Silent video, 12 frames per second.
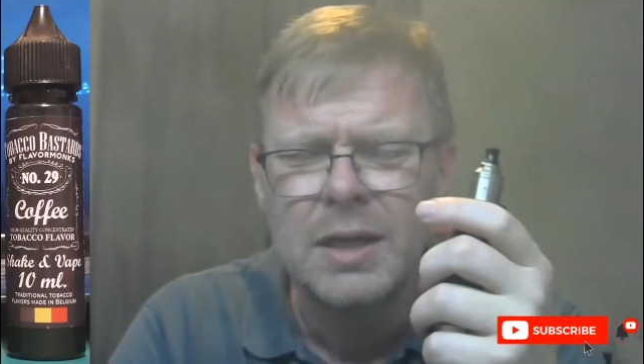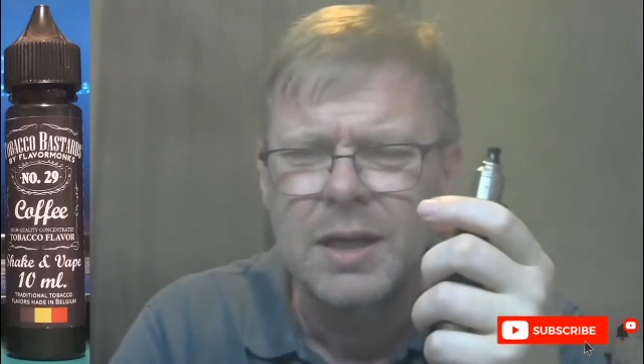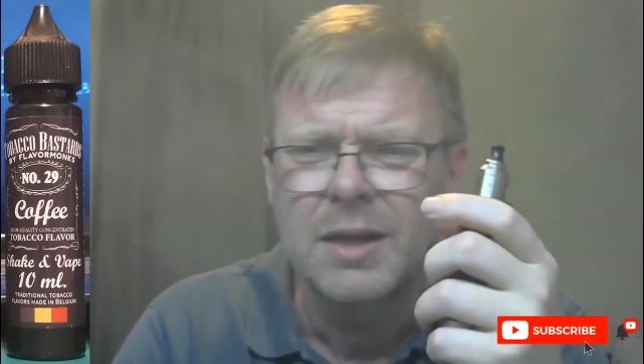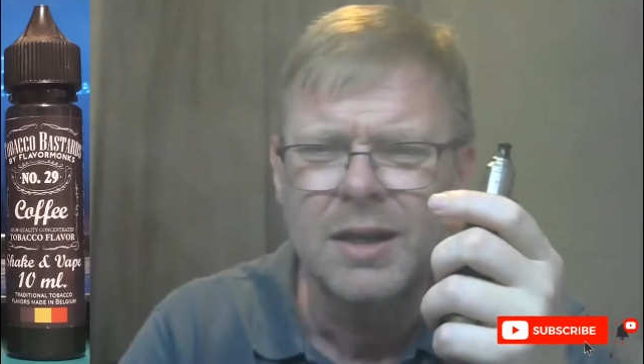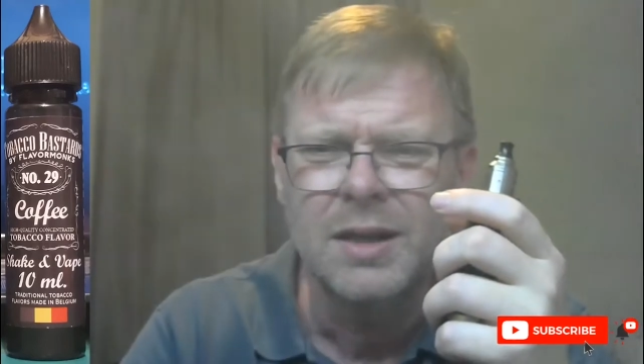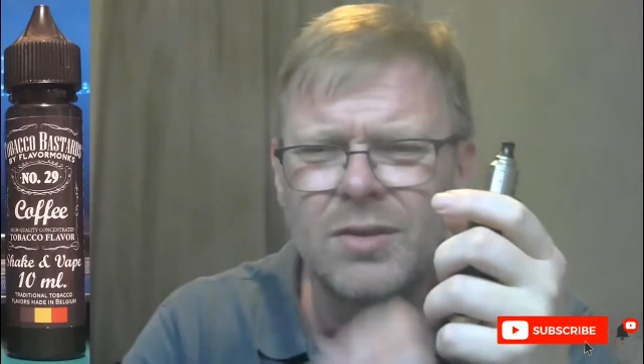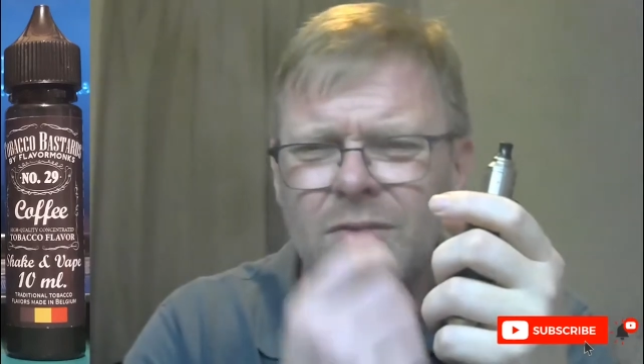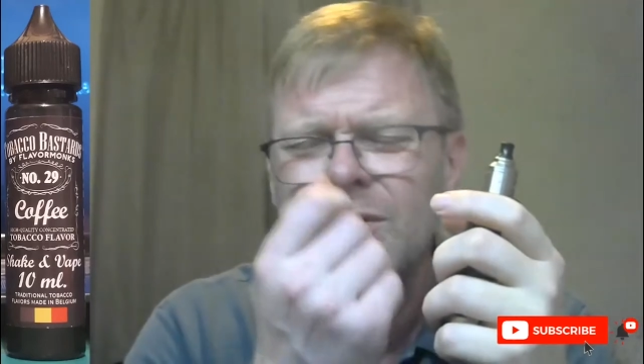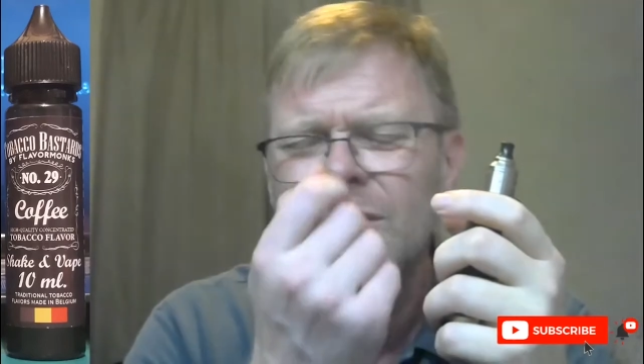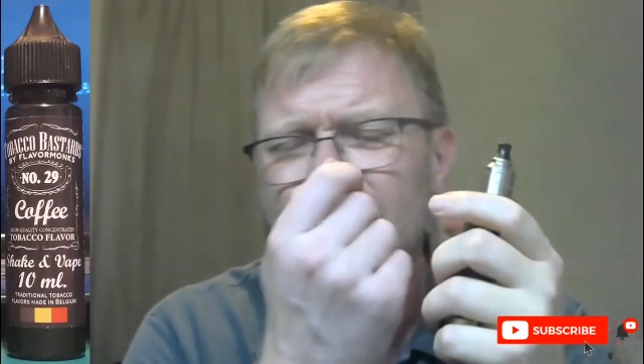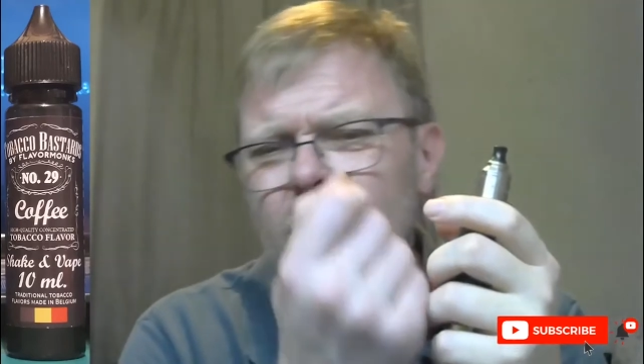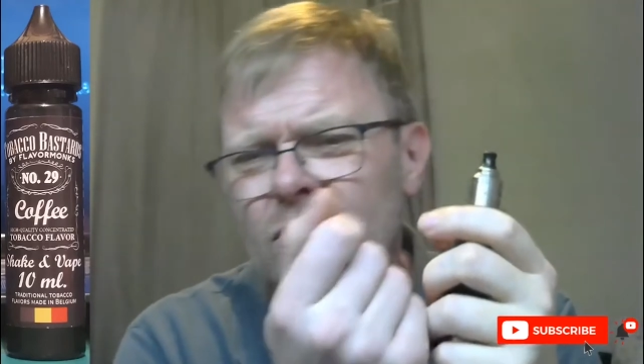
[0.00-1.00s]
Yeah, it has a
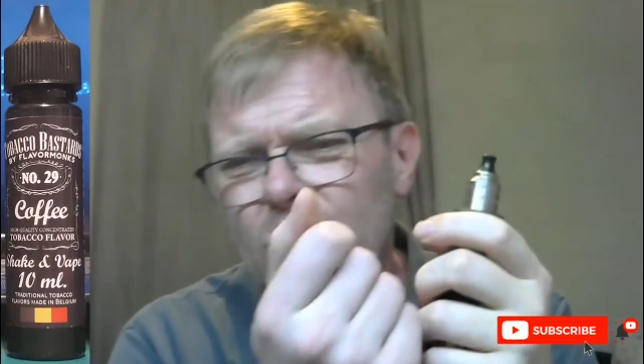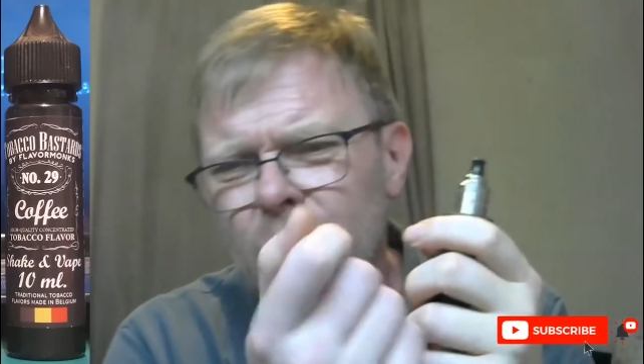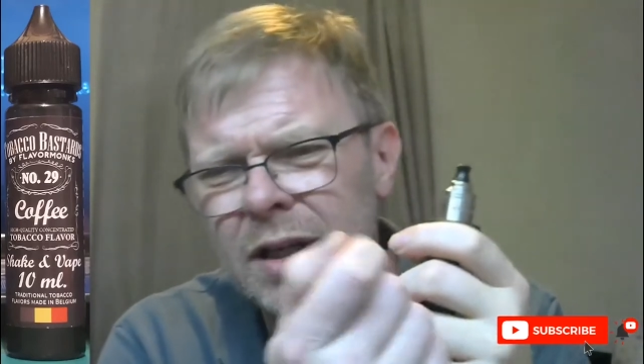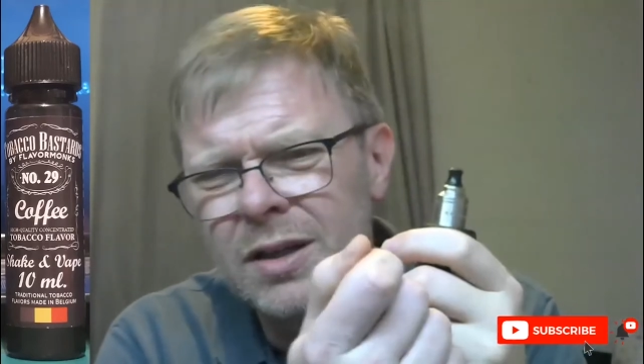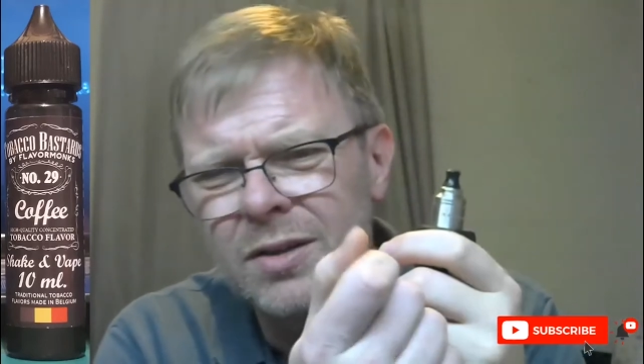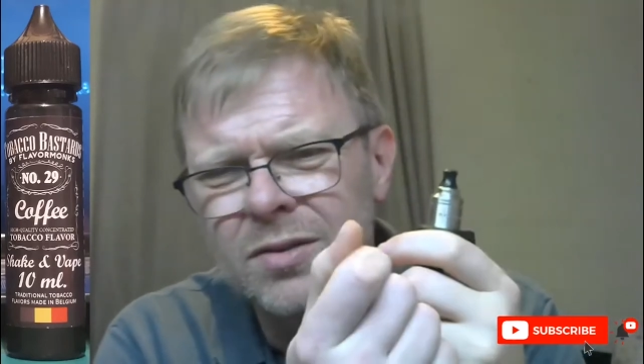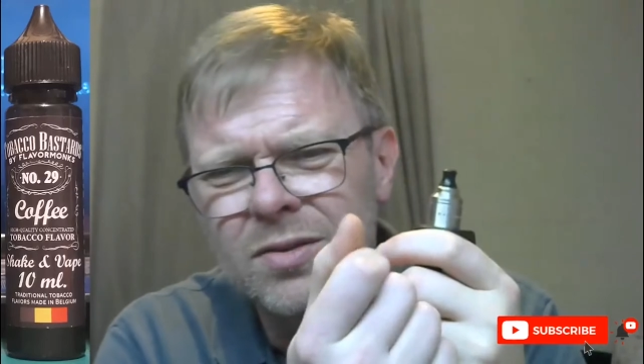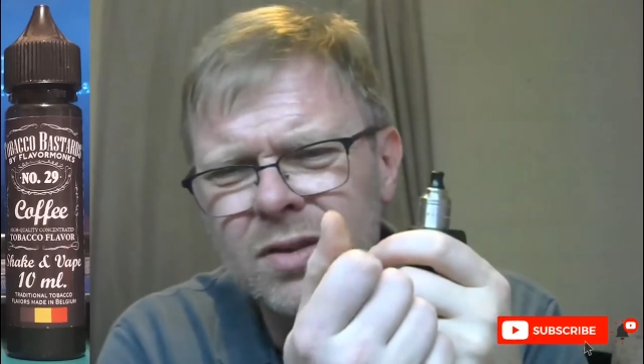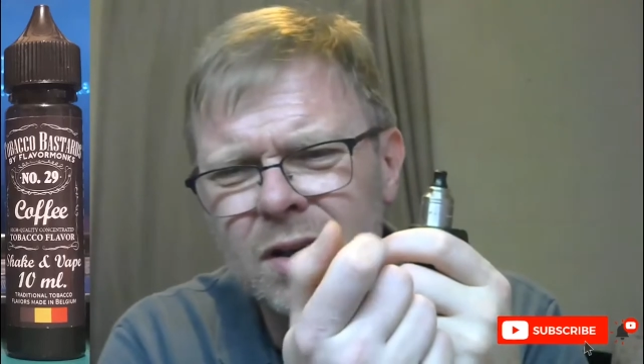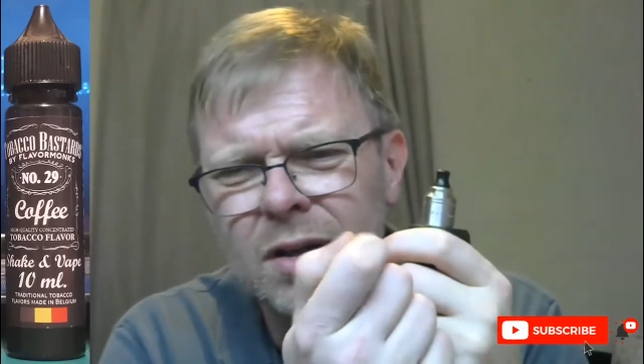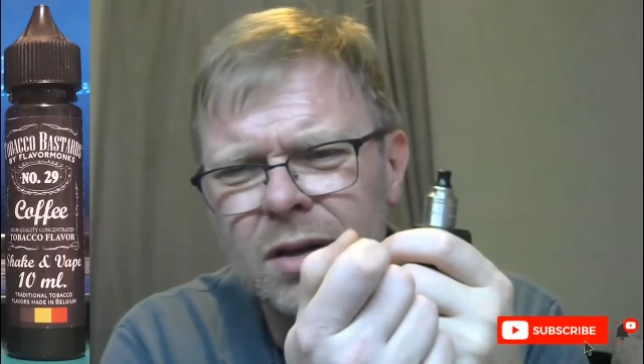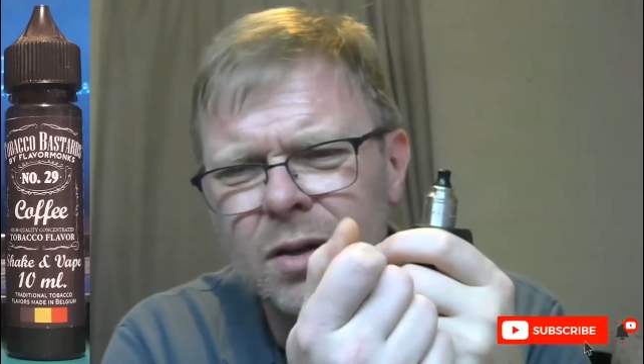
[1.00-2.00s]
certain sweetness
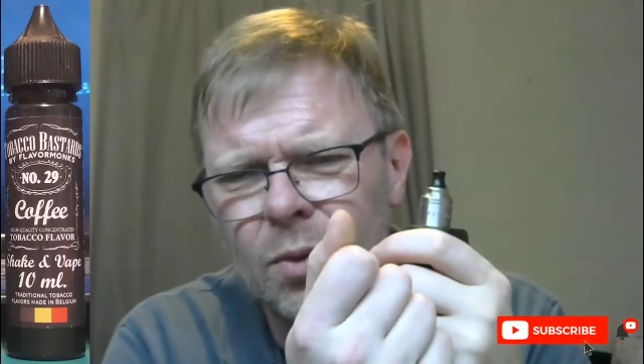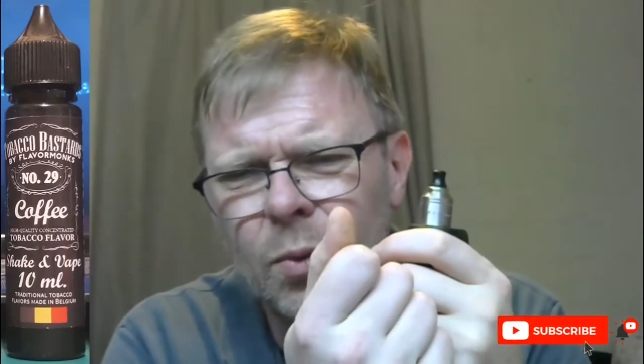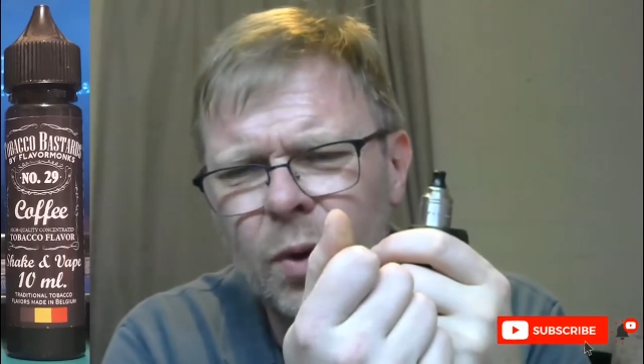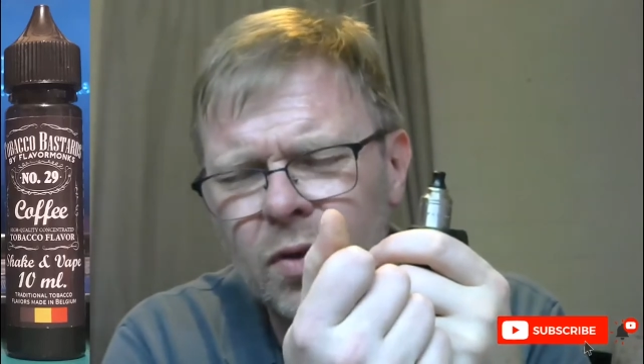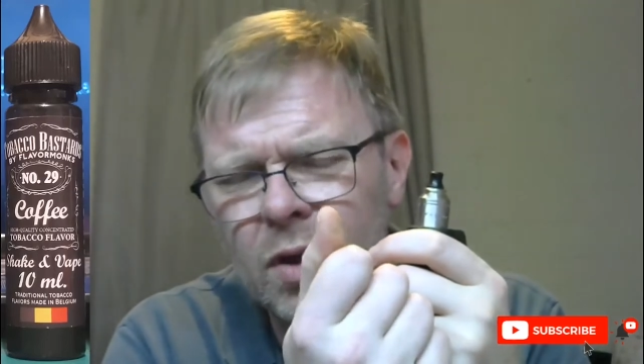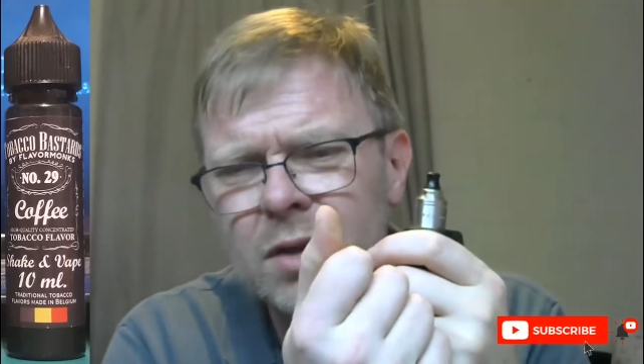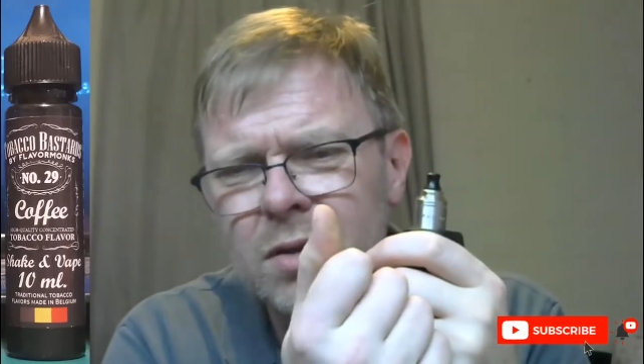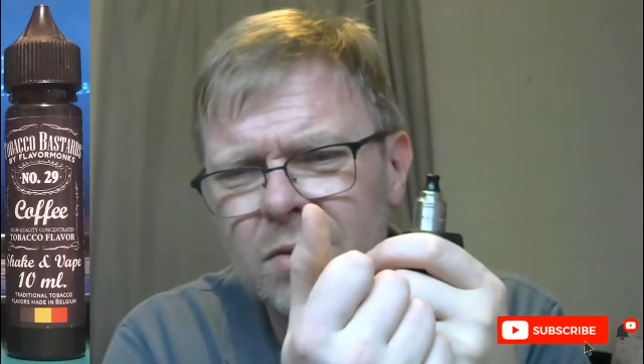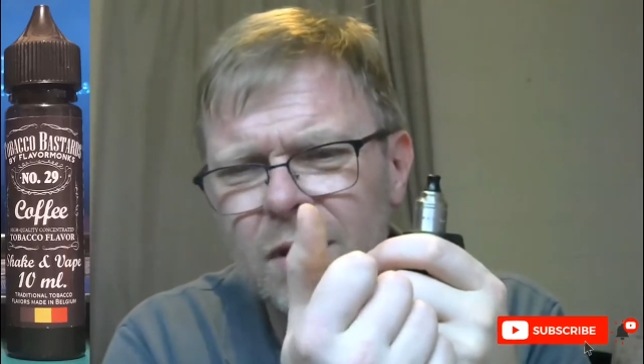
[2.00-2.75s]
with it.